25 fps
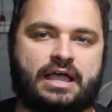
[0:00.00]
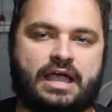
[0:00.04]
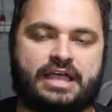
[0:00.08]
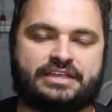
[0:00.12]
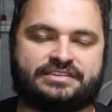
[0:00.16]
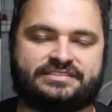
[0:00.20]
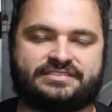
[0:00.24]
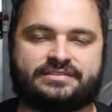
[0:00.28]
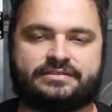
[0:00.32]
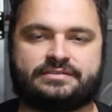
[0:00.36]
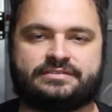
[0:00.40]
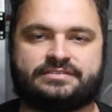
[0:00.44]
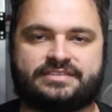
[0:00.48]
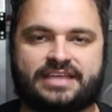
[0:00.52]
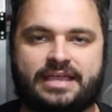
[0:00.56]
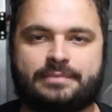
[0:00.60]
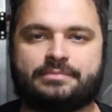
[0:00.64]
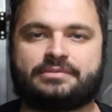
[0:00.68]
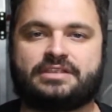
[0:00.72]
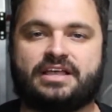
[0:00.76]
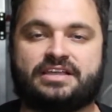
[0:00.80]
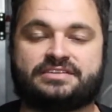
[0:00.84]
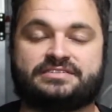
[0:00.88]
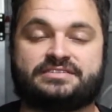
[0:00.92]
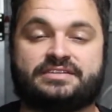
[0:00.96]
same
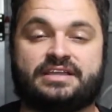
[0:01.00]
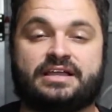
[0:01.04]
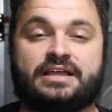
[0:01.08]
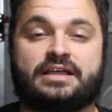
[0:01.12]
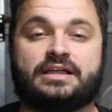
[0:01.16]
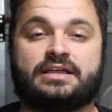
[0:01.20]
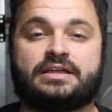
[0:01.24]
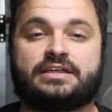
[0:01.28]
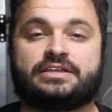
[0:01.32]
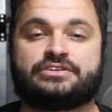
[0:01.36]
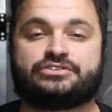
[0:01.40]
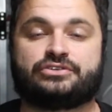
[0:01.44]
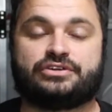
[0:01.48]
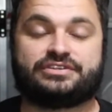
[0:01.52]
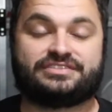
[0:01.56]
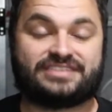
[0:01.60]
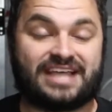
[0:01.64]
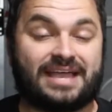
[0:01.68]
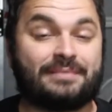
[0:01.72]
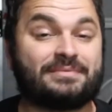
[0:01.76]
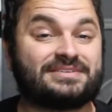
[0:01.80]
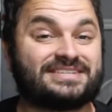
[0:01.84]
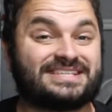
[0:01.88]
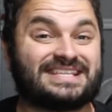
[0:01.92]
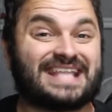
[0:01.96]

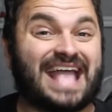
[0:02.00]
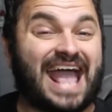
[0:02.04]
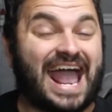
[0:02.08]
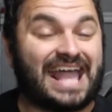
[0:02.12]
as the